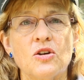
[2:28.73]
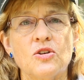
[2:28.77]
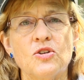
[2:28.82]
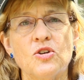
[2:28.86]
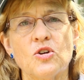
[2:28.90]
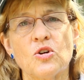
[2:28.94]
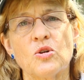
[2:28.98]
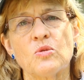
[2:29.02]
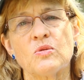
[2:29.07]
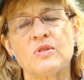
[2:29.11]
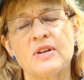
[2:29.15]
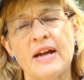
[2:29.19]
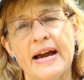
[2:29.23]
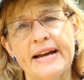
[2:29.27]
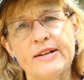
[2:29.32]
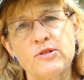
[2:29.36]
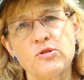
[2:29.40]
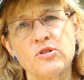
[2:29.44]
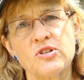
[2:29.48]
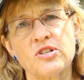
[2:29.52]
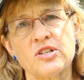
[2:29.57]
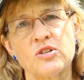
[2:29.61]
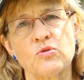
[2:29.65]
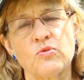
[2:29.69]
Your
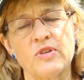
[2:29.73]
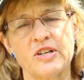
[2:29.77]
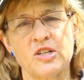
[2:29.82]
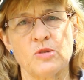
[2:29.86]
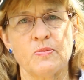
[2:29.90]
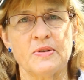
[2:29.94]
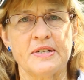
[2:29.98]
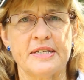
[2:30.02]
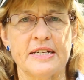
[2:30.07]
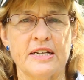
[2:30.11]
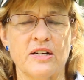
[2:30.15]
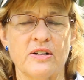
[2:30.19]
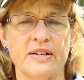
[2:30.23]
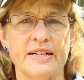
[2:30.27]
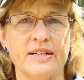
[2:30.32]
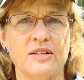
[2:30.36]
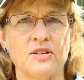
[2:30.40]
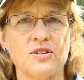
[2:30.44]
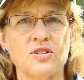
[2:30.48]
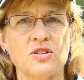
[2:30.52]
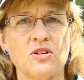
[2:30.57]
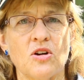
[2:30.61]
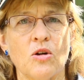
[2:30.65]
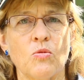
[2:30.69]
nitrogen-rich
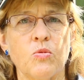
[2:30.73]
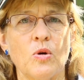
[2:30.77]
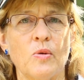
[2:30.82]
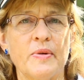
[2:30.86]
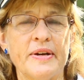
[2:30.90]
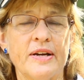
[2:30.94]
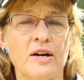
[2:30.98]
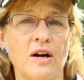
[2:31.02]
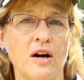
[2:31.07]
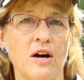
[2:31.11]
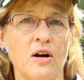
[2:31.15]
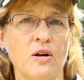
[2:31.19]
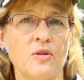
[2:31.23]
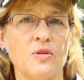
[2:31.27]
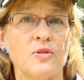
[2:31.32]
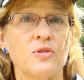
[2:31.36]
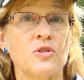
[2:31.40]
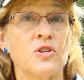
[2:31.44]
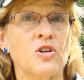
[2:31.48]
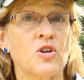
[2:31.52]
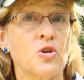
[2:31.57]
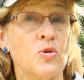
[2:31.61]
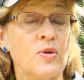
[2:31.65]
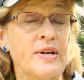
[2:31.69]
materials are what we call
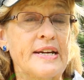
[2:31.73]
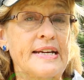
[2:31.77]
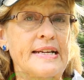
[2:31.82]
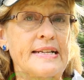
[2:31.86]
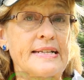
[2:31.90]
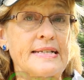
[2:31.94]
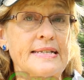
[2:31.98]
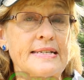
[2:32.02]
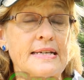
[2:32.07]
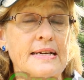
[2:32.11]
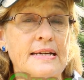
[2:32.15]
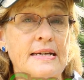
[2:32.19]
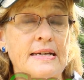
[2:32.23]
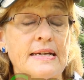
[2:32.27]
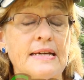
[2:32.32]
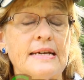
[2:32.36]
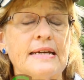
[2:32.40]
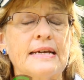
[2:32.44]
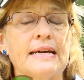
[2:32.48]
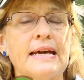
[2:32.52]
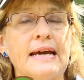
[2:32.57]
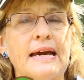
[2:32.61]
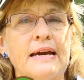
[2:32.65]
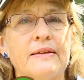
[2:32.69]
the greens,
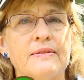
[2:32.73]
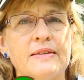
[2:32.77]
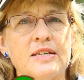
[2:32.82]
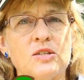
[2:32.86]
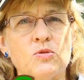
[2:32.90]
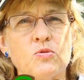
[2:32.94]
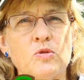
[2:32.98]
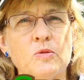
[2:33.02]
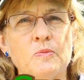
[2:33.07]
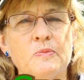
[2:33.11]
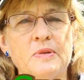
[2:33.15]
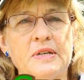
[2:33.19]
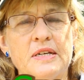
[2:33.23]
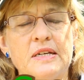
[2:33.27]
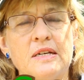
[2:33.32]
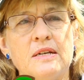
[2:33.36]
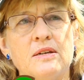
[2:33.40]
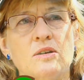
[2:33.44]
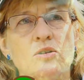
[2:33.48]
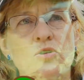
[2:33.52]
and this will be